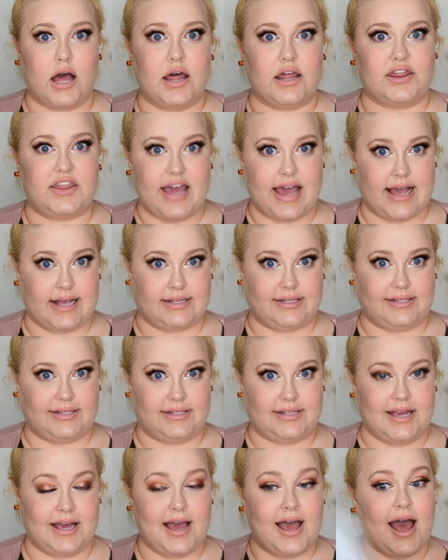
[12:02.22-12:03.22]

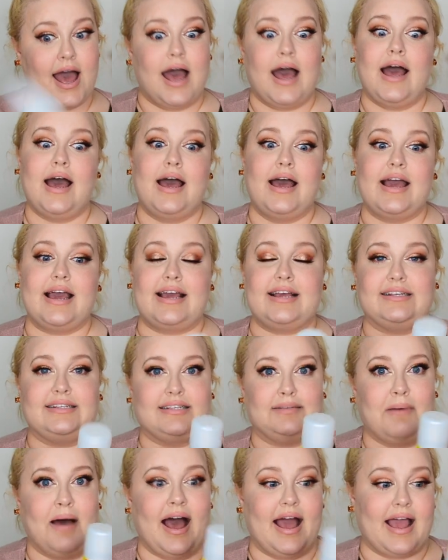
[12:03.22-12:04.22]
this
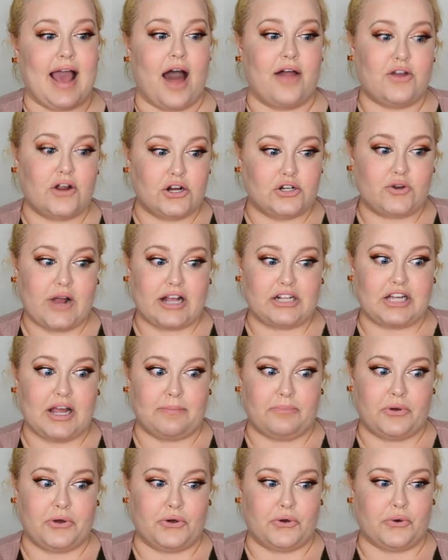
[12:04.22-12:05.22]
is my other dry
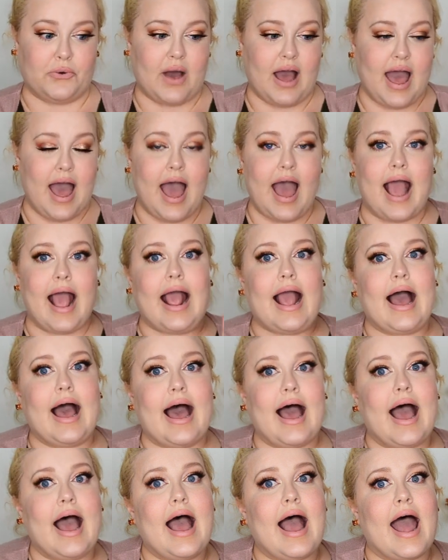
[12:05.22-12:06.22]
shampoo
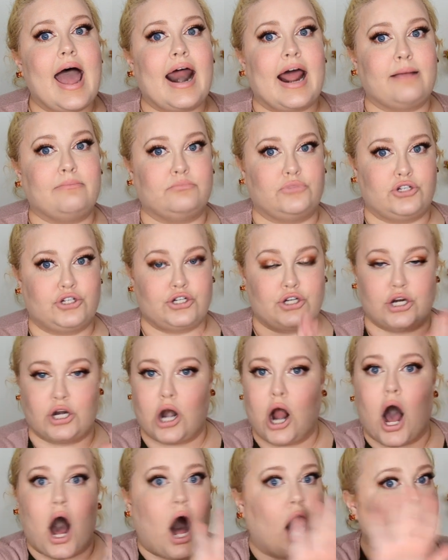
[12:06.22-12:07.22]
I'm
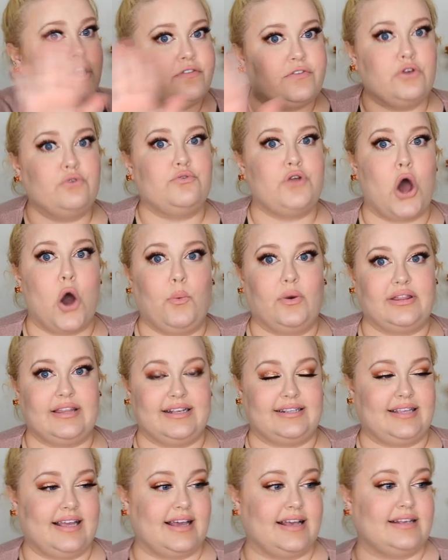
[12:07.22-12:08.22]
sure all of you know what
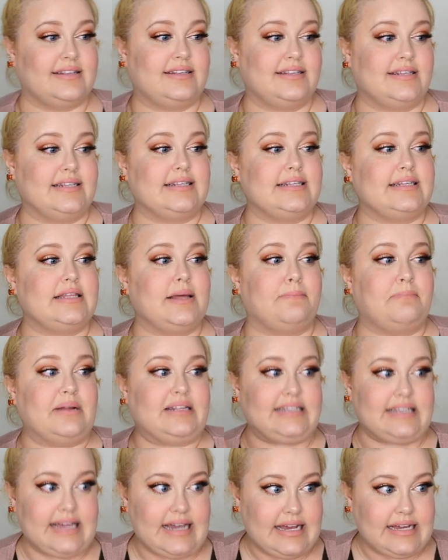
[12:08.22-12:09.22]
this is. This is the
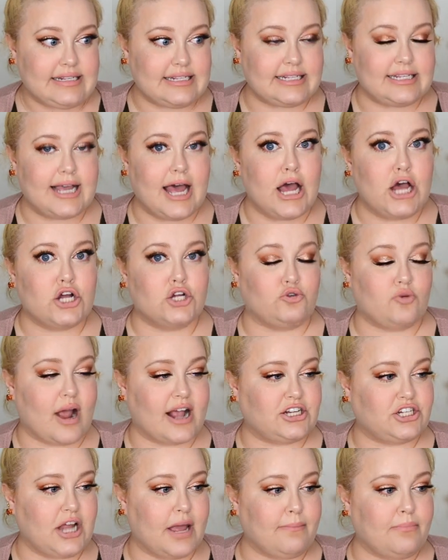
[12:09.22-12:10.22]
Batiste Dry
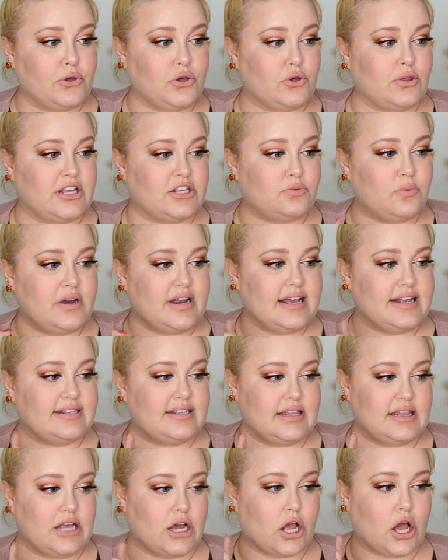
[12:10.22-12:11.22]
Shampoo. This one is
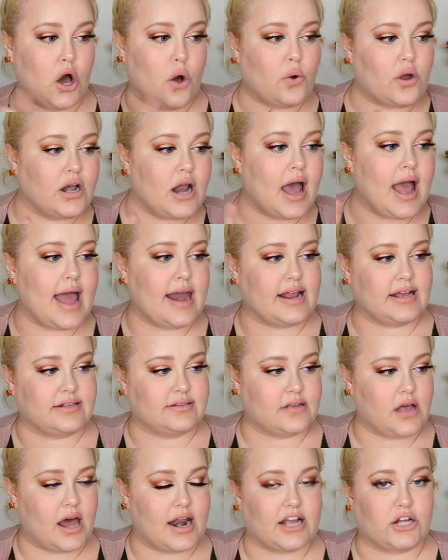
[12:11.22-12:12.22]
in the Coconut and
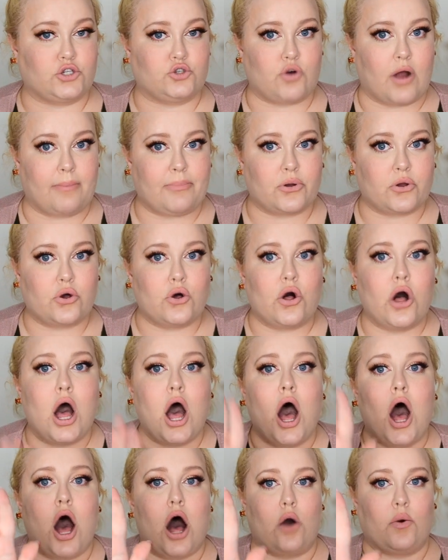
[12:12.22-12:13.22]
Exotic Tropical.
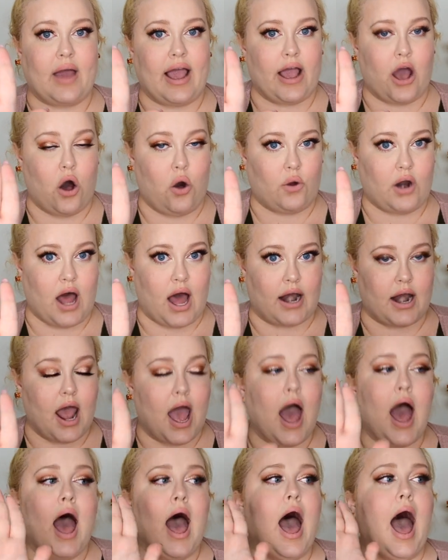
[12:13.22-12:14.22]
Okay, hold on.
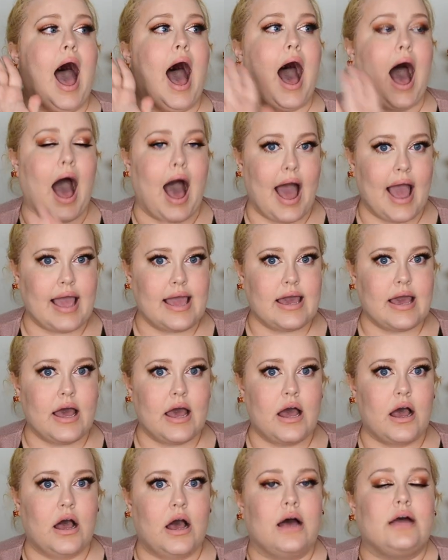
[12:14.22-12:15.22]
I
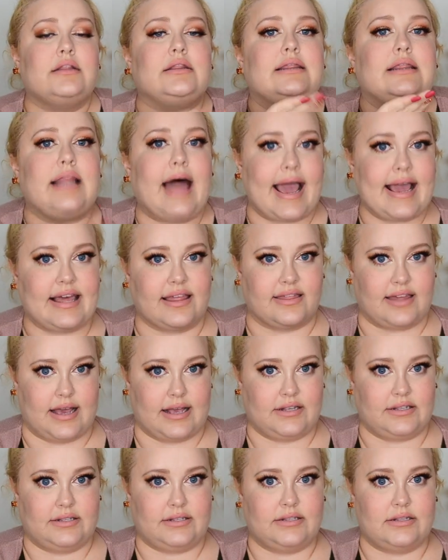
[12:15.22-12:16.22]
like
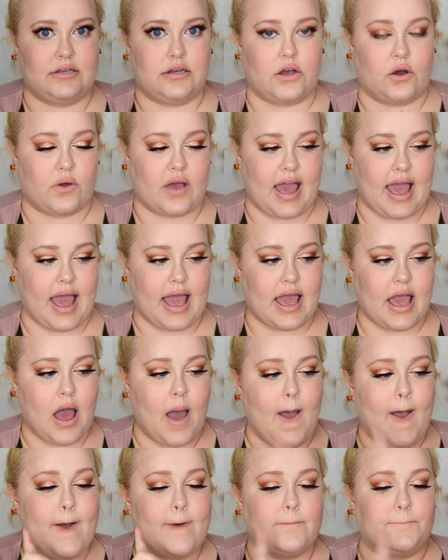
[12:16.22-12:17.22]
this, okay?
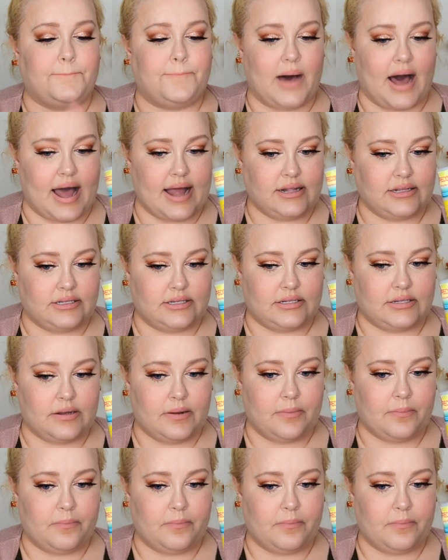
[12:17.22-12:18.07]
But